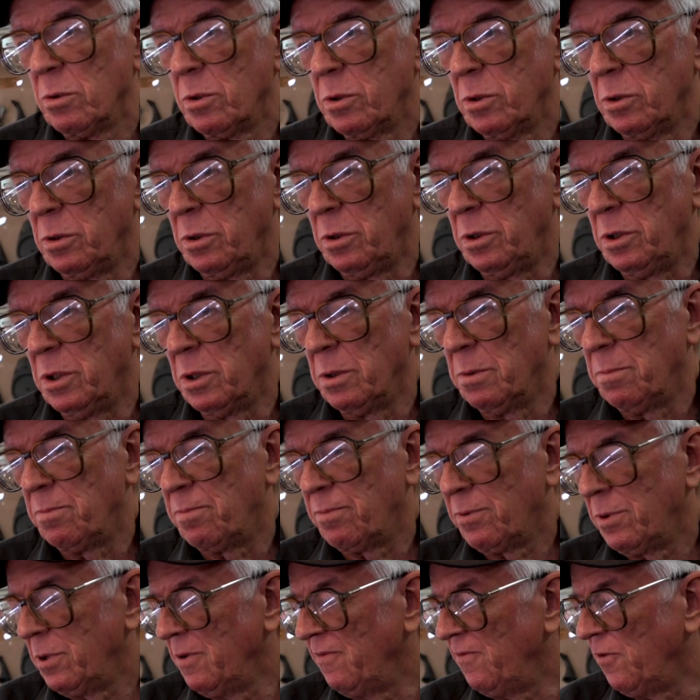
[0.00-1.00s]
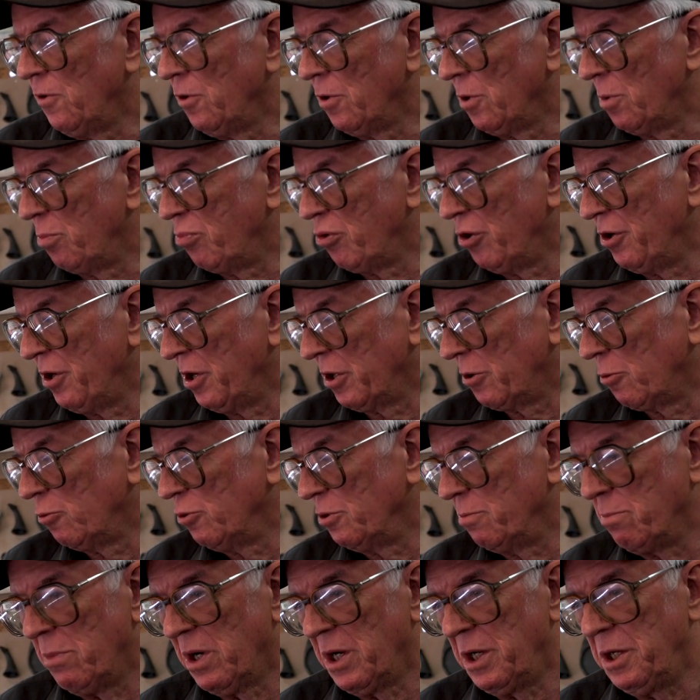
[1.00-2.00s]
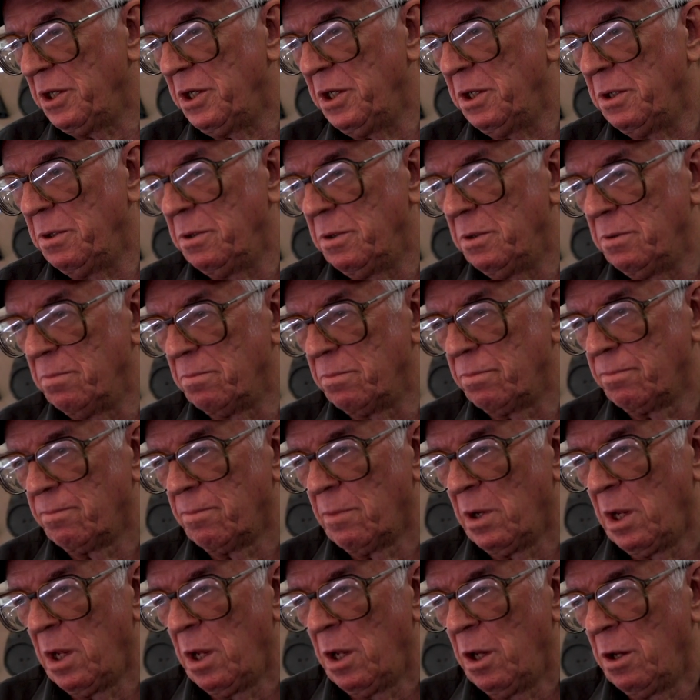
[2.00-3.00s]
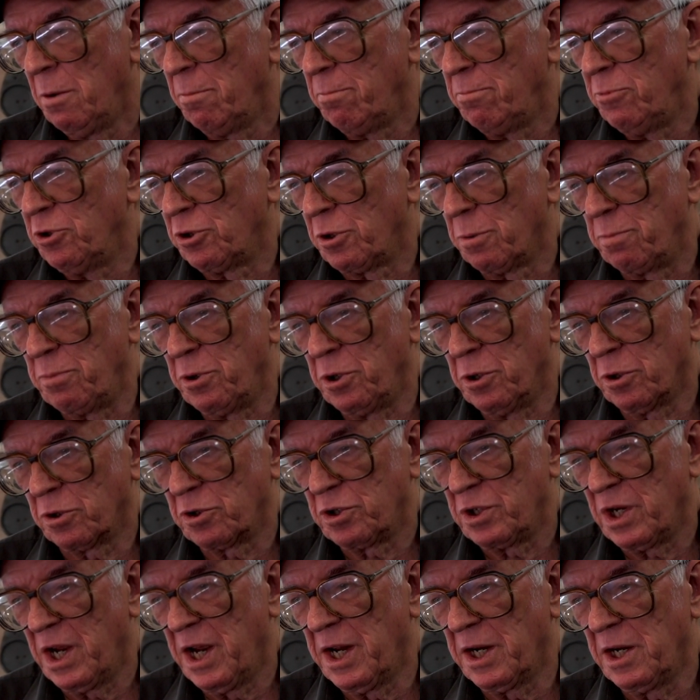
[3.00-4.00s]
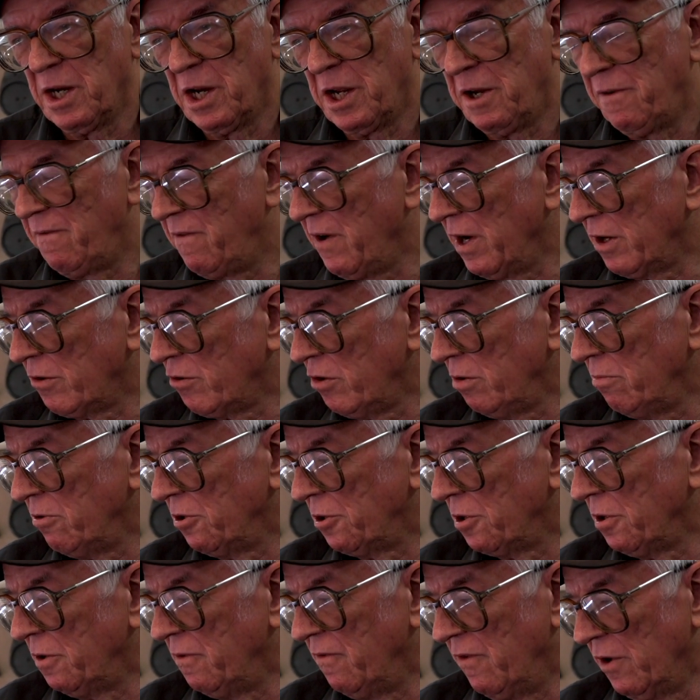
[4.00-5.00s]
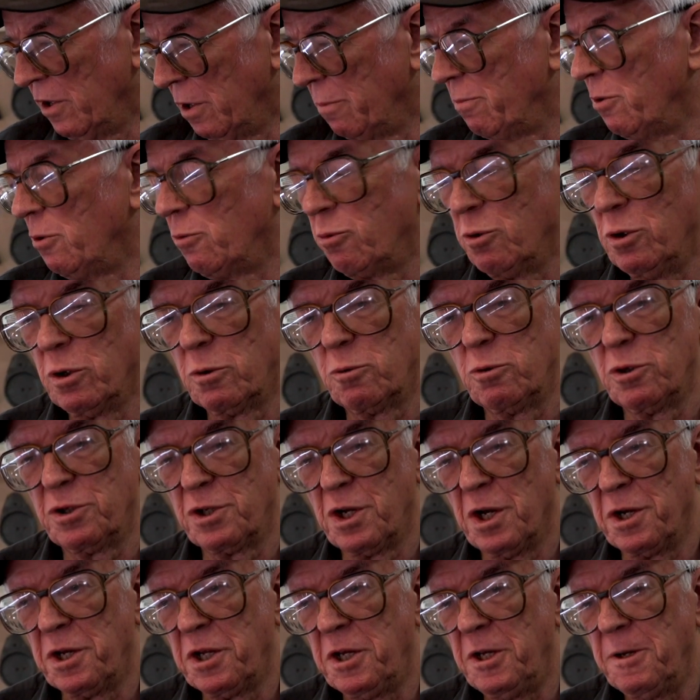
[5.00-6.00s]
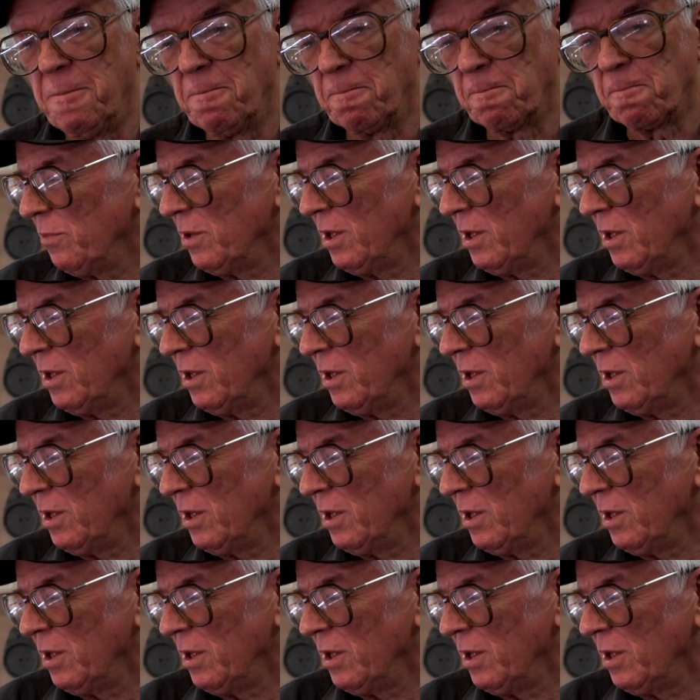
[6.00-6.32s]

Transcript: The final product was made in Mr. Pennock's Adelaide factory, but the development work was done here.